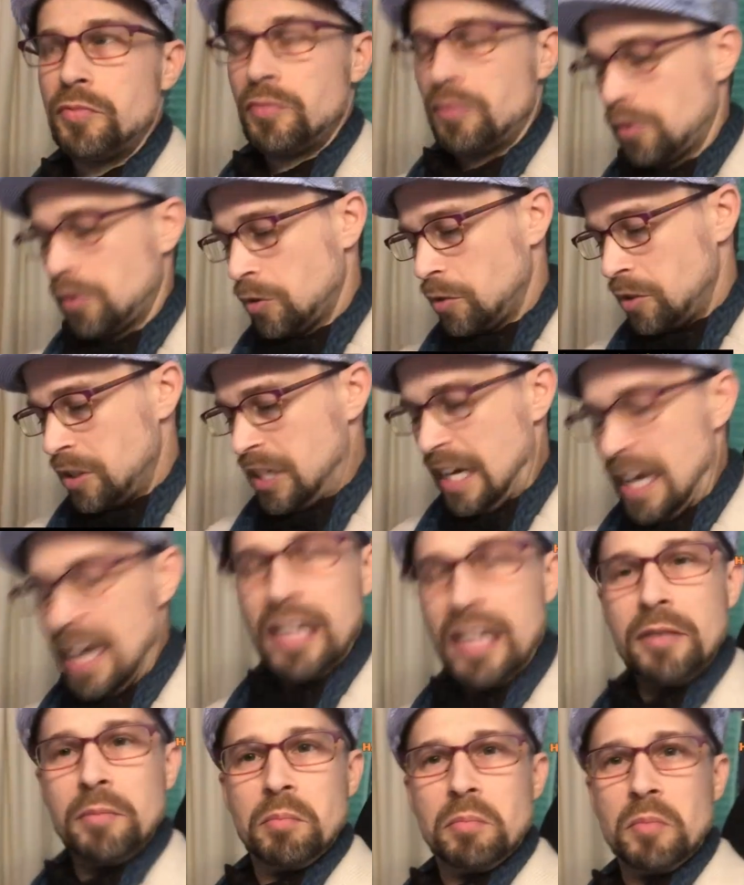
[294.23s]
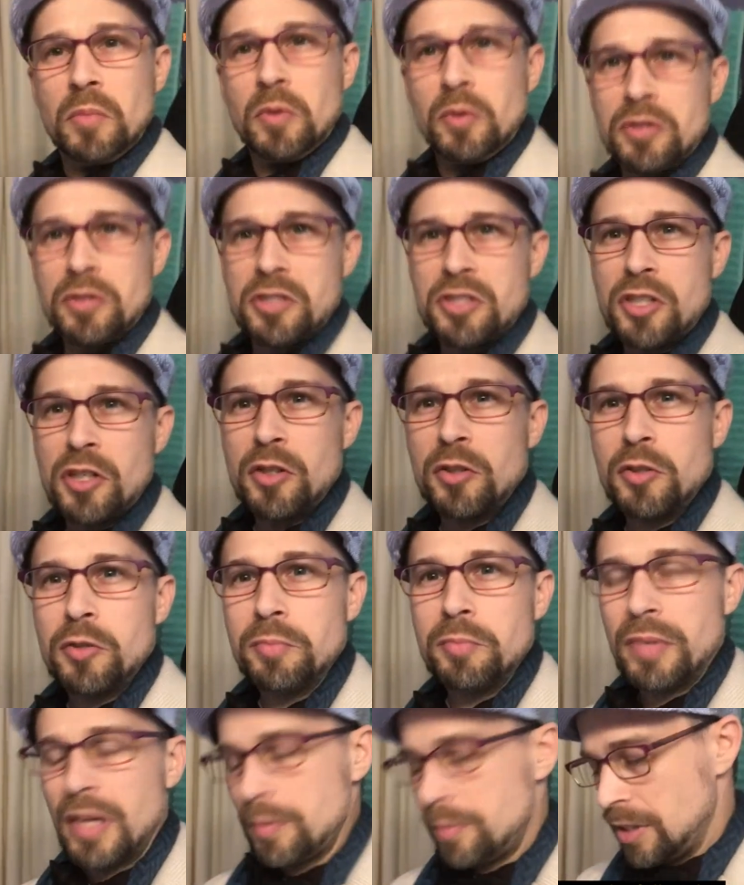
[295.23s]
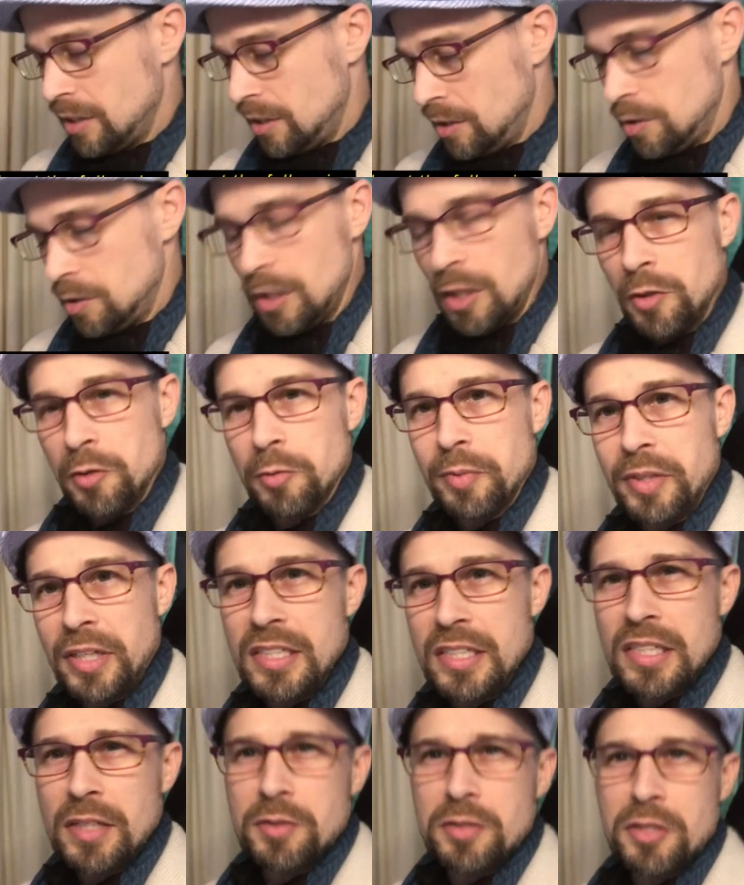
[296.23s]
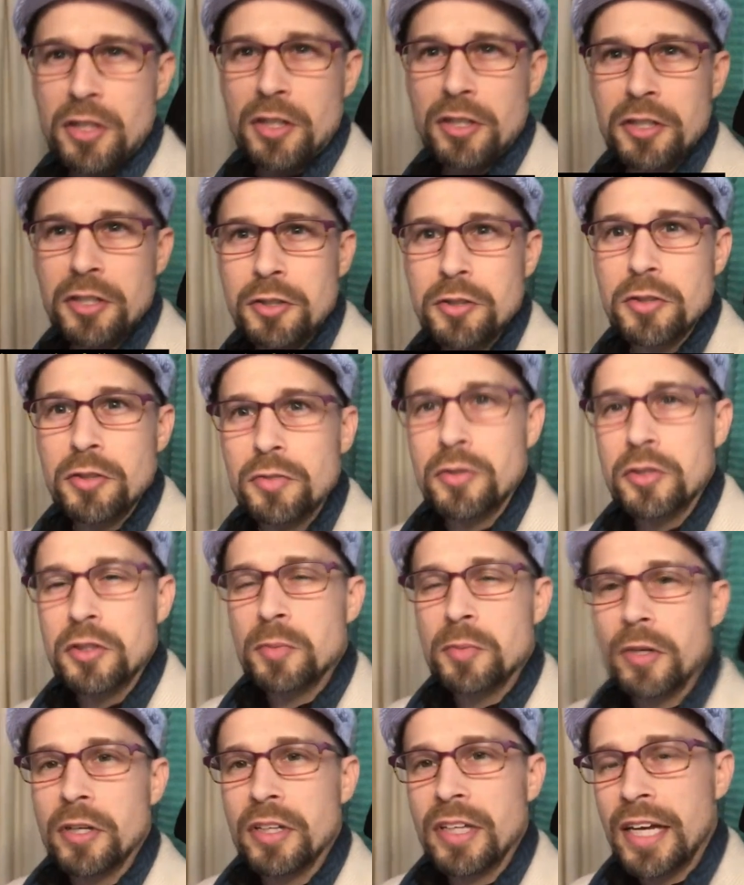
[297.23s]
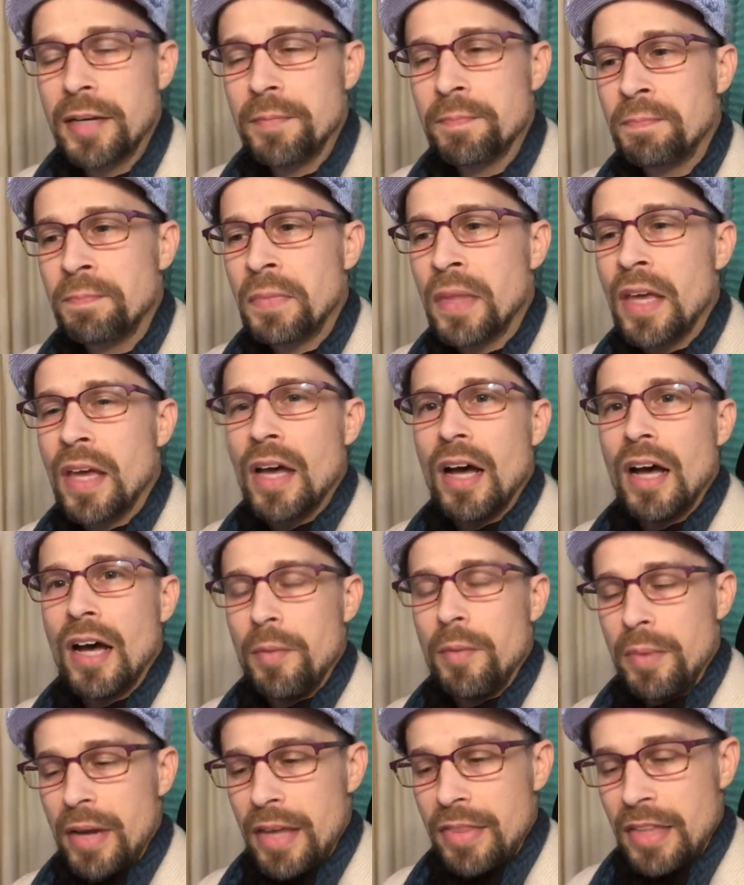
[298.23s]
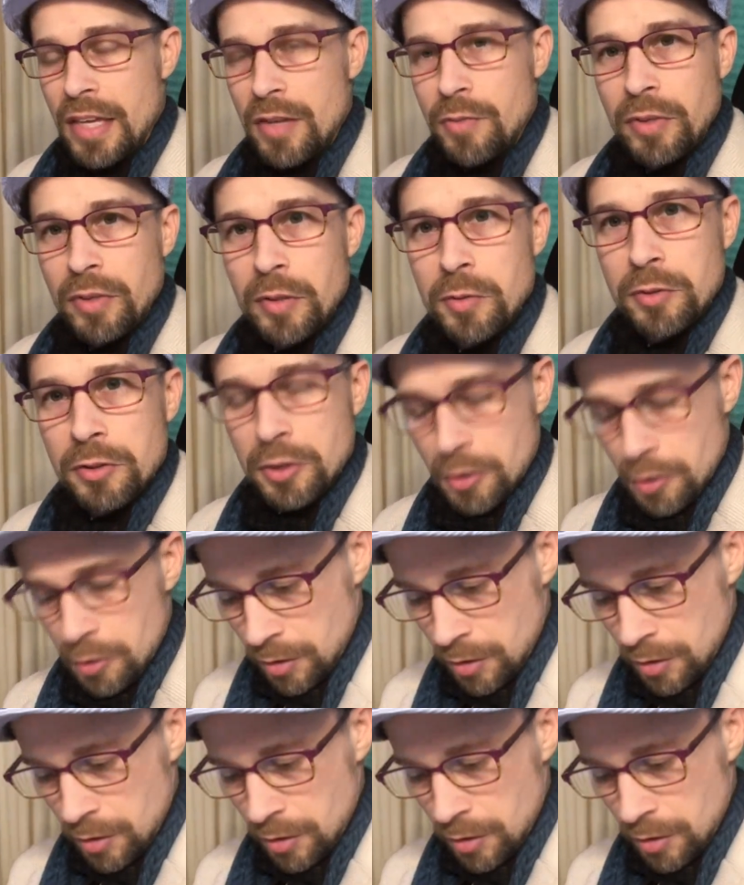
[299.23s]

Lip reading: 38 or so, maybe a little lower because I was talking during the first part of that. And then we will turn